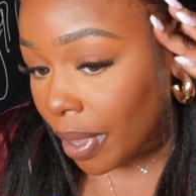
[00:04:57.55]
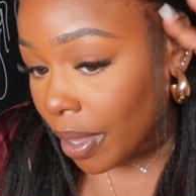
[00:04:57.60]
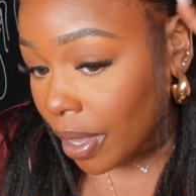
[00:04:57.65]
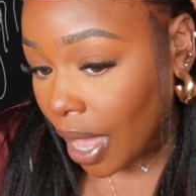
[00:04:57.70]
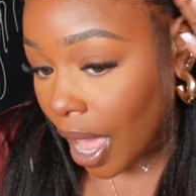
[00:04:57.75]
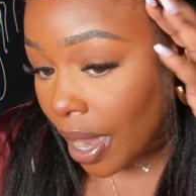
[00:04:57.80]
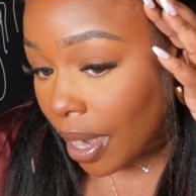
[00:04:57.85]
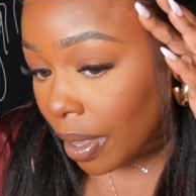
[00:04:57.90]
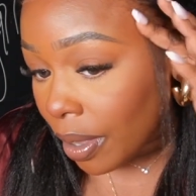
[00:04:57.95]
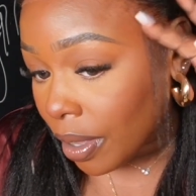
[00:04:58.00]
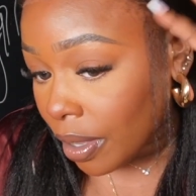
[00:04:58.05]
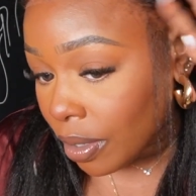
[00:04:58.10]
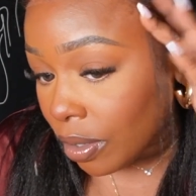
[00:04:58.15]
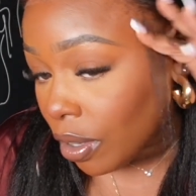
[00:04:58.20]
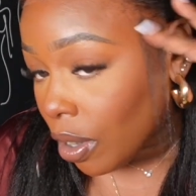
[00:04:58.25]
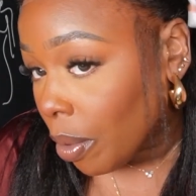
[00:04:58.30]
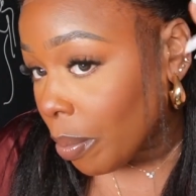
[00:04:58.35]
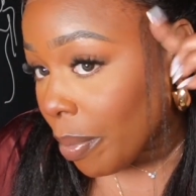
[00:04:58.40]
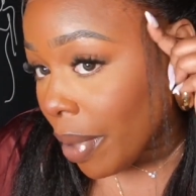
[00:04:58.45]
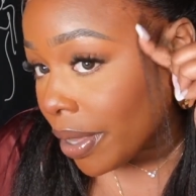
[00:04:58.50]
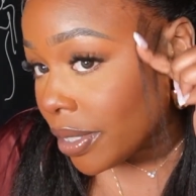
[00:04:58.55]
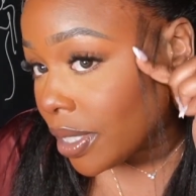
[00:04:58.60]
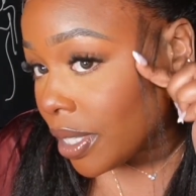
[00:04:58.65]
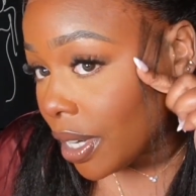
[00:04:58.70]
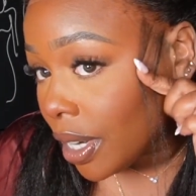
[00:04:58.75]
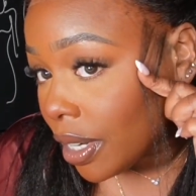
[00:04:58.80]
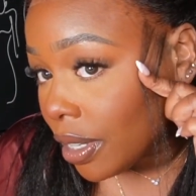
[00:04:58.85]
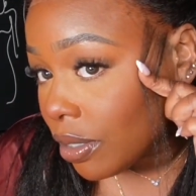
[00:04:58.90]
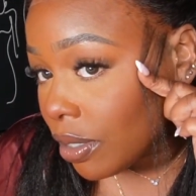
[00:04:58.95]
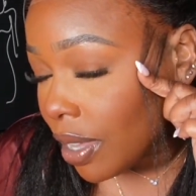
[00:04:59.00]
it kind of, you know, melts
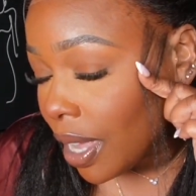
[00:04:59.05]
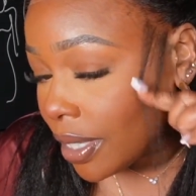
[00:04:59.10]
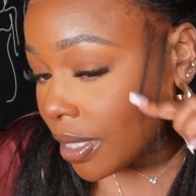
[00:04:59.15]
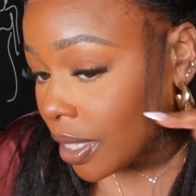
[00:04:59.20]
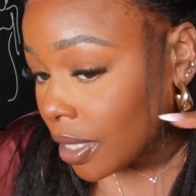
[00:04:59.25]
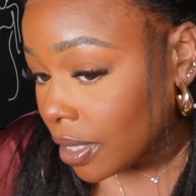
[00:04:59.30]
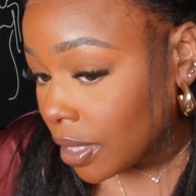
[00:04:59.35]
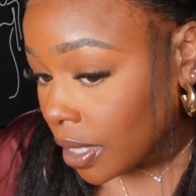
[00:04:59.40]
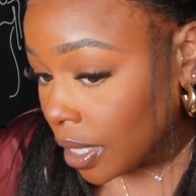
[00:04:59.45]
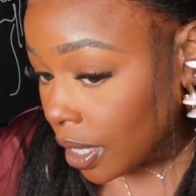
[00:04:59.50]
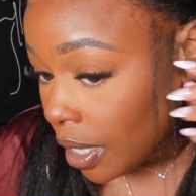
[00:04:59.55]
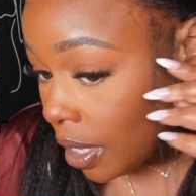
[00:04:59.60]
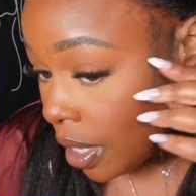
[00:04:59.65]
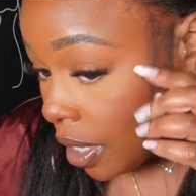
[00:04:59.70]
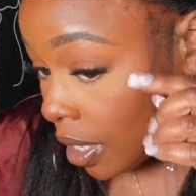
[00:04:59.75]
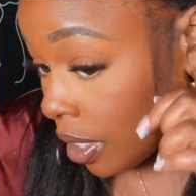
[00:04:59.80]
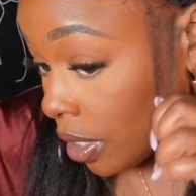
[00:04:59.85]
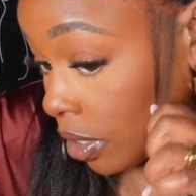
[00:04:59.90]
it in, as you guys can see.